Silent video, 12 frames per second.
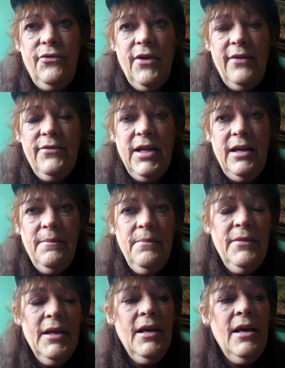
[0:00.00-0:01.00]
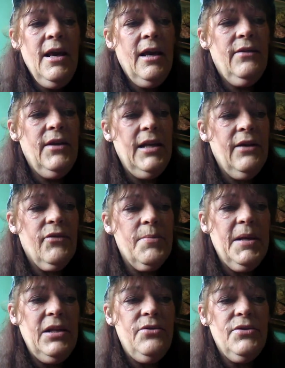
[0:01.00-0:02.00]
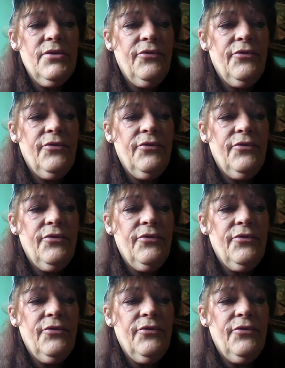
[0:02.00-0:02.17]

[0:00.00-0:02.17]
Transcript: five D. And then everybody who's